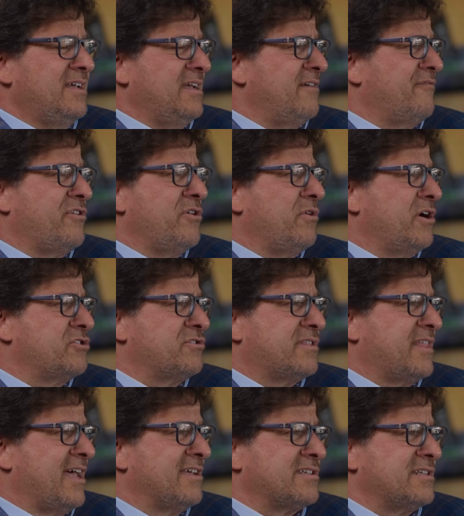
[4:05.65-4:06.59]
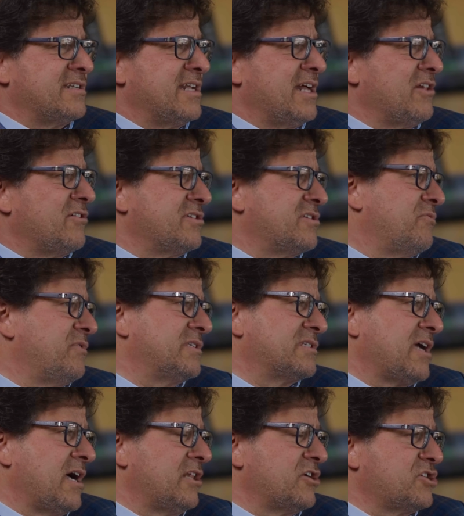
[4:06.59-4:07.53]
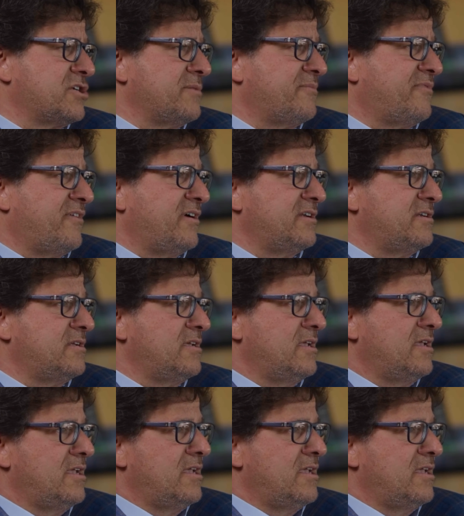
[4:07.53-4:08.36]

a few $100,000 in one scholarship fund.